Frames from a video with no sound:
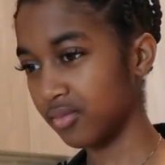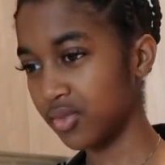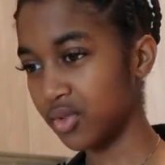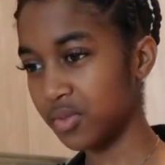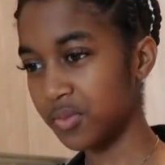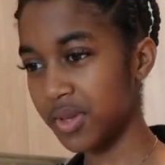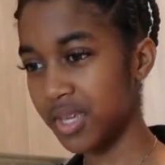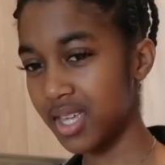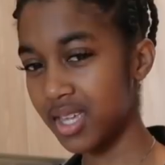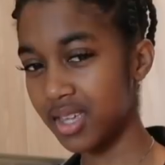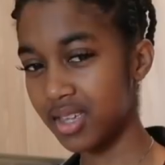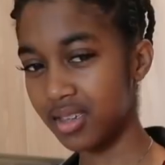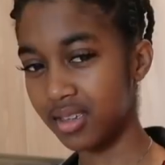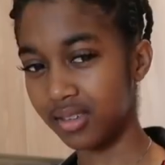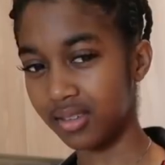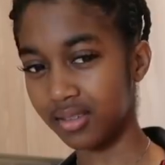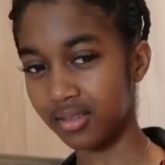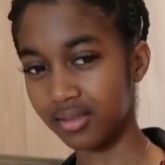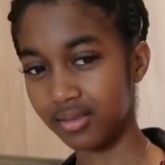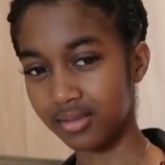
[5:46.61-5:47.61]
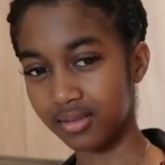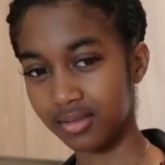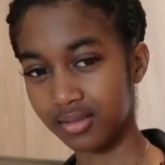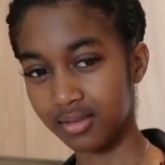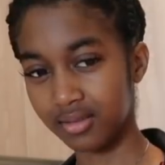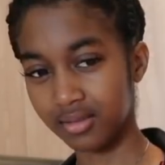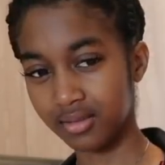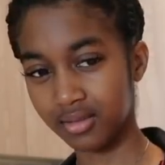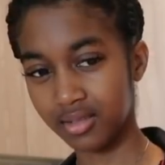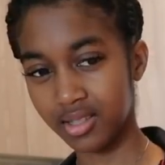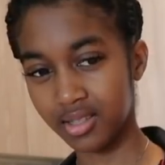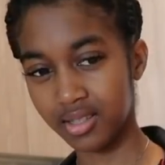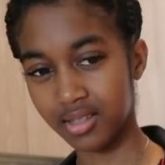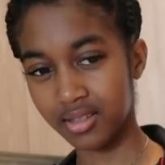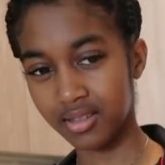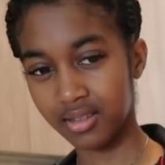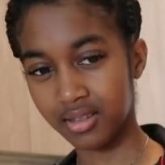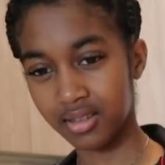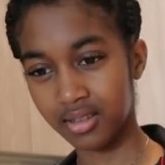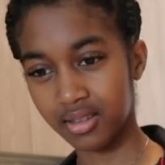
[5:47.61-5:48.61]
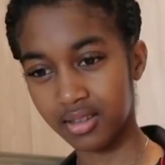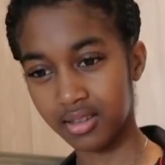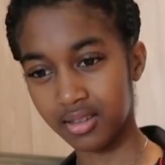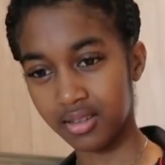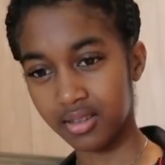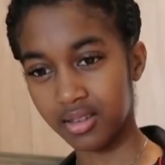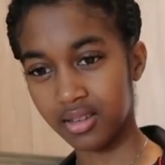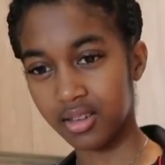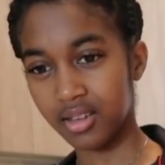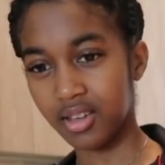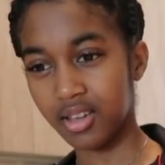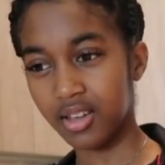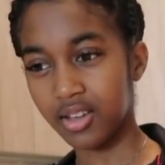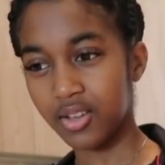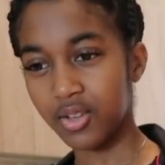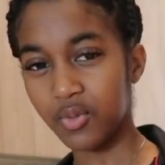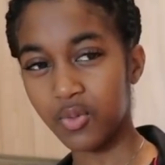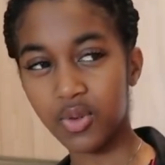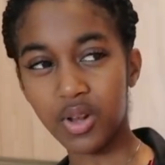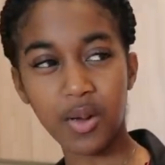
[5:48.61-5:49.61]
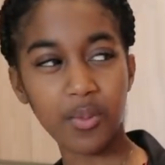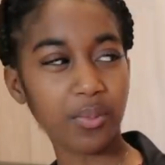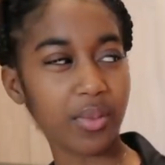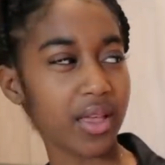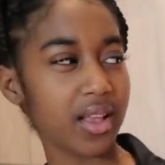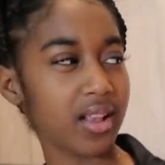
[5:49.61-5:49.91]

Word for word: What you mean? Huh? What I'm